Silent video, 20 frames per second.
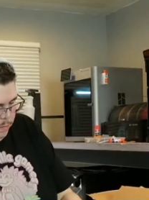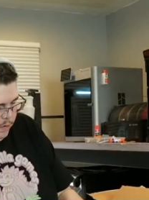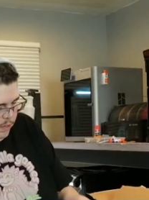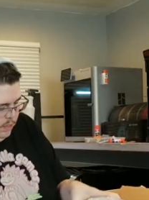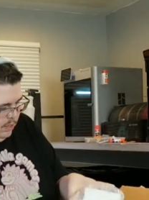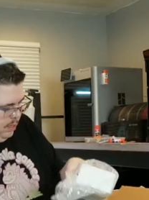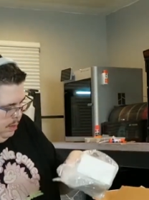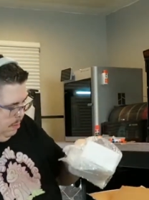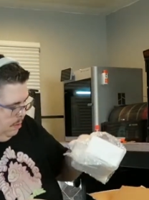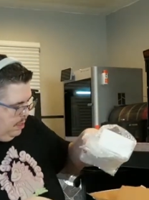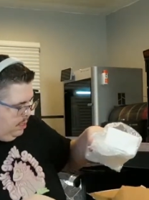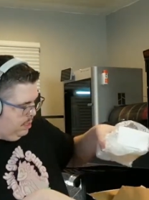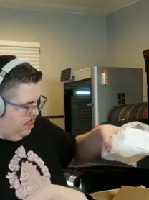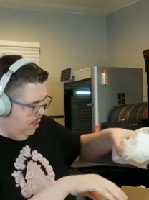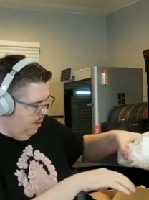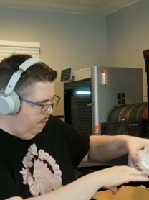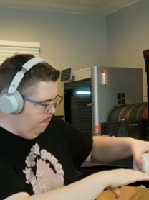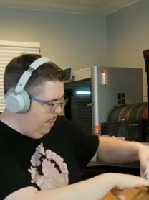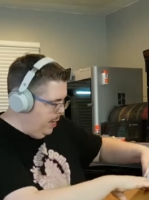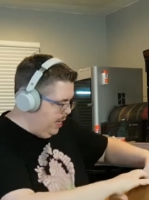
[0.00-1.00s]
Put some of the
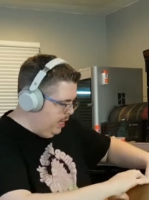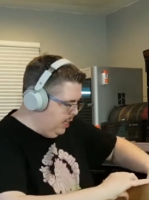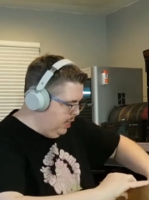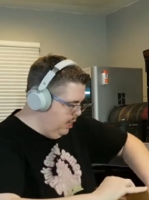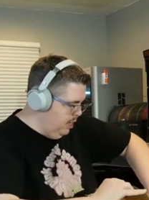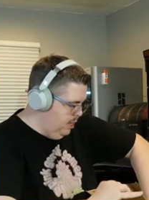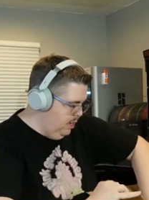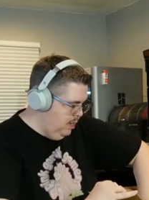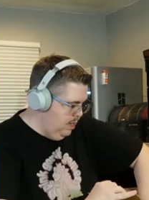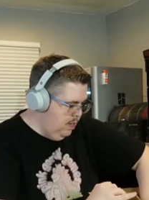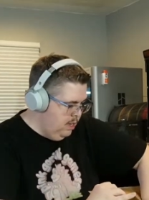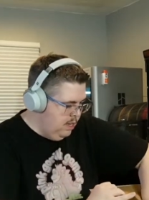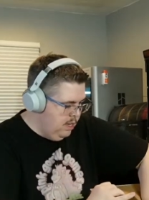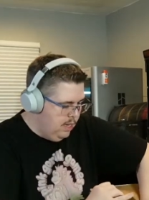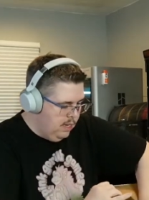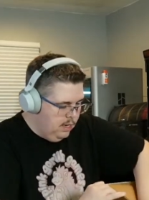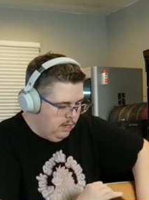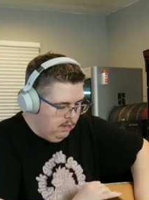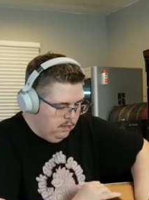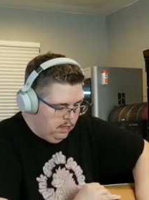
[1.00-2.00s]
stuff back in.
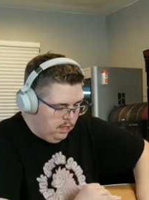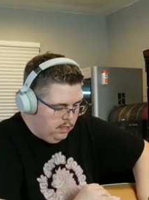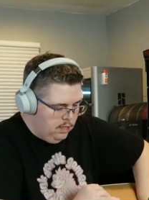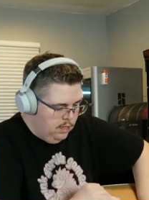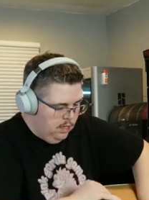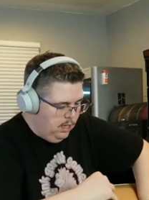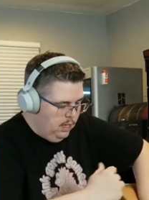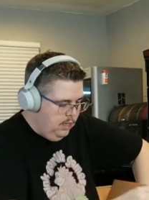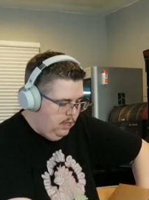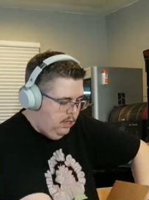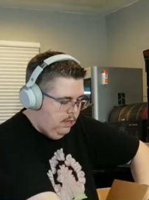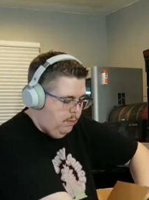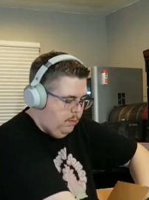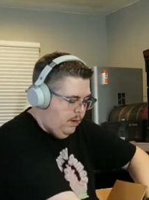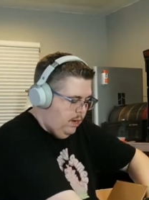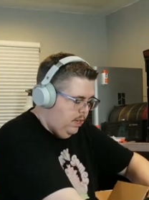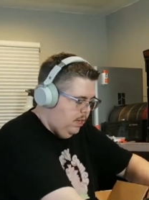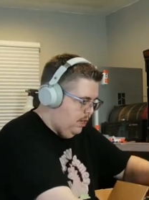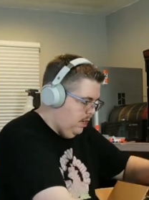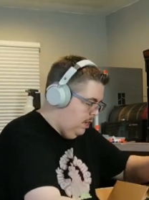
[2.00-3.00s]
Don't just need
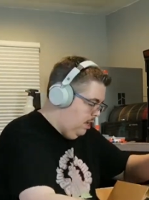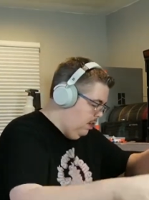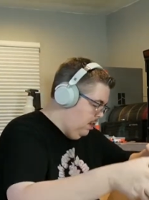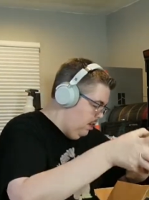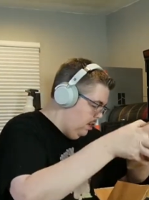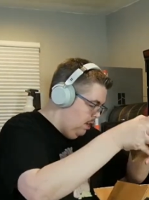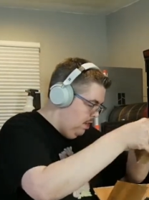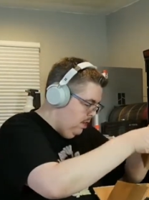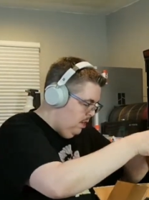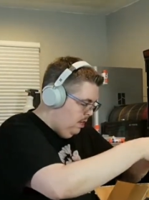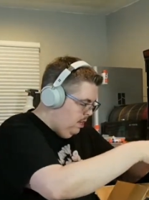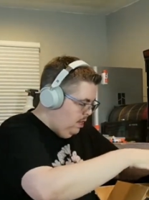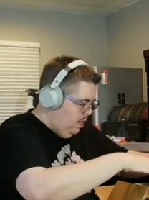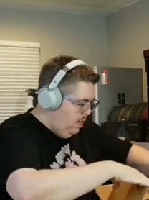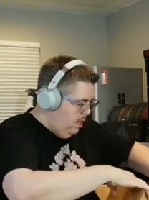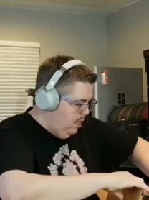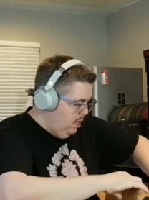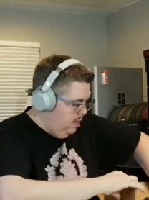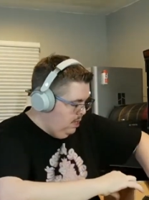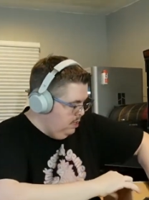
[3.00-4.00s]
quite yet.
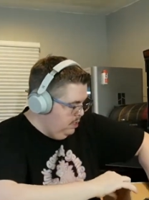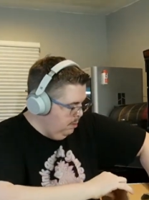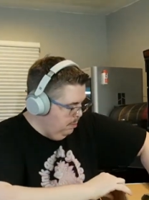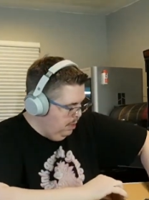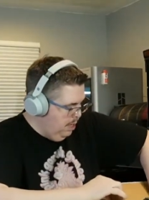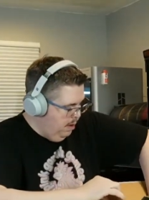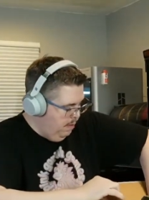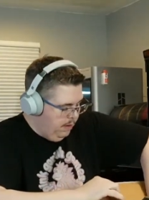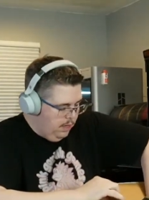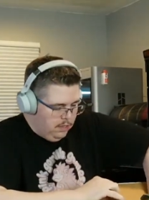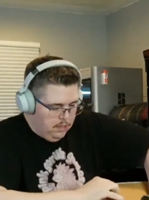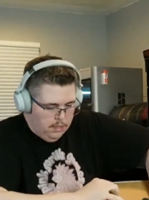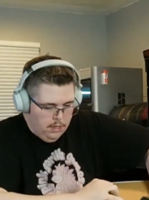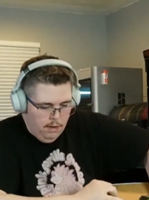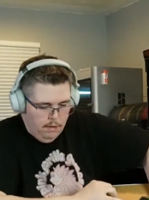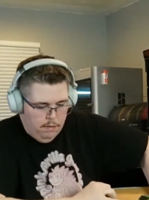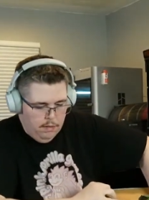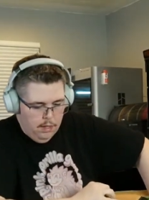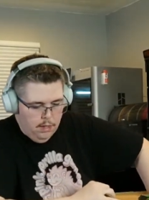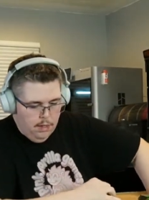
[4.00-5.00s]
Some of the heavier
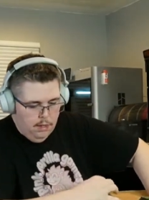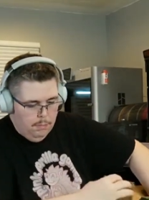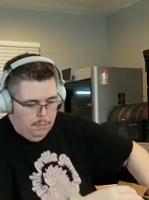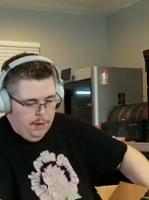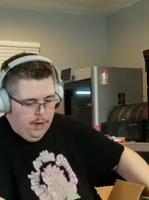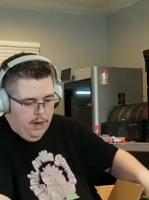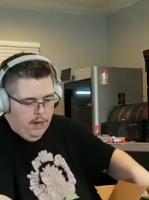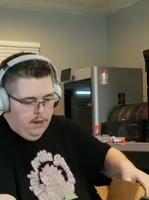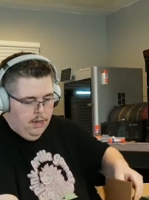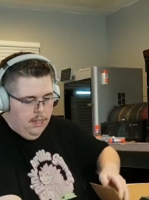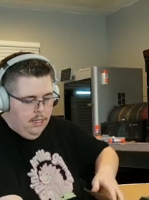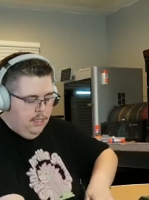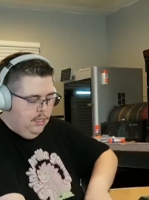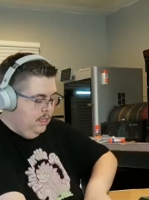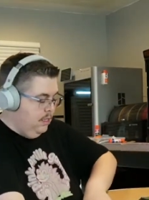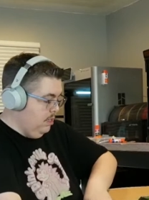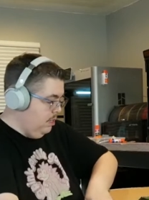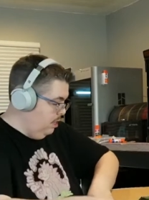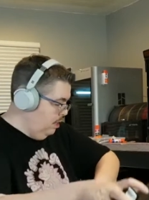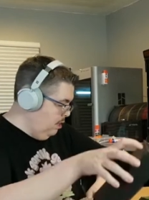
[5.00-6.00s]
stuff.
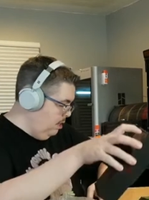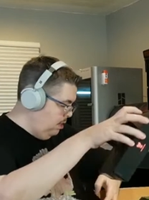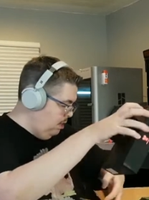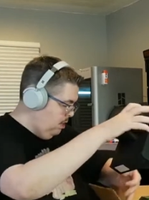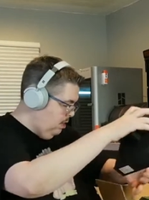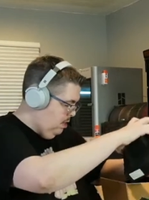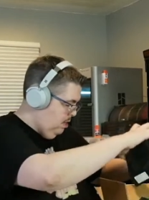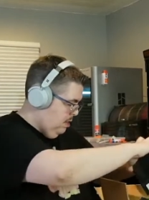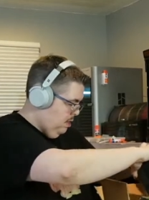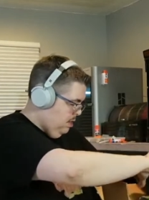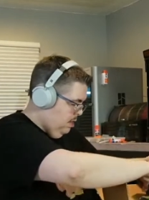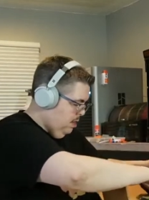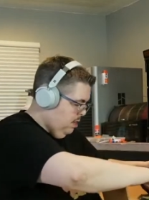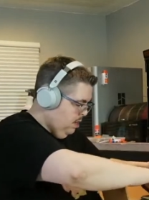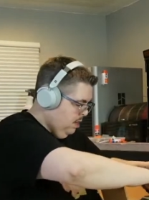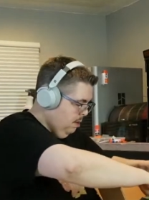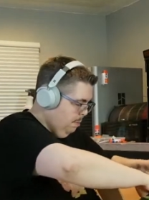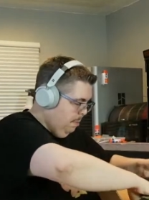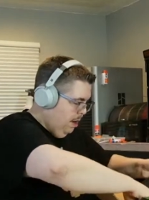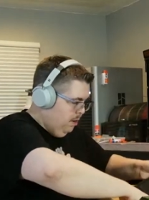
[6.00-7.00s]
Bearings.
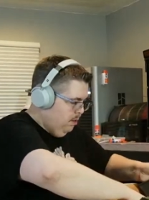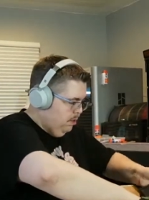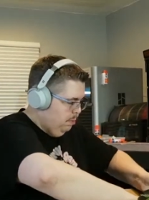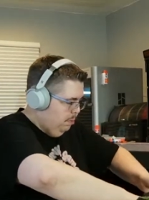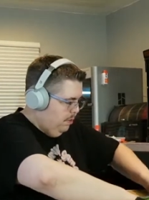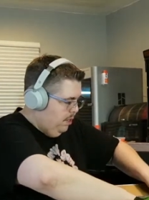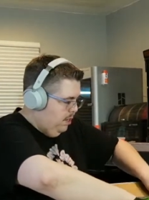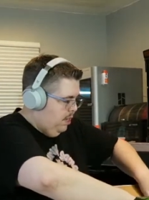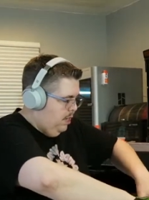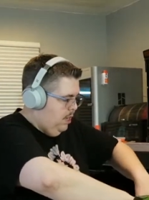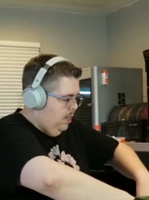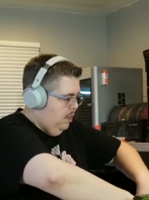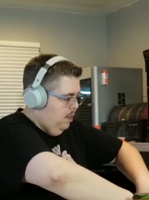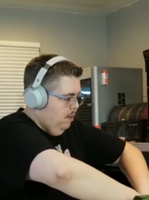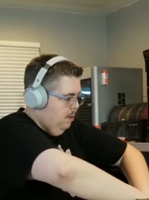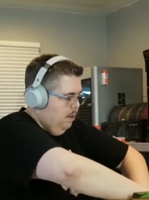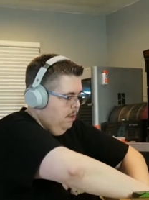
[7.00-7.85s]
Power supply.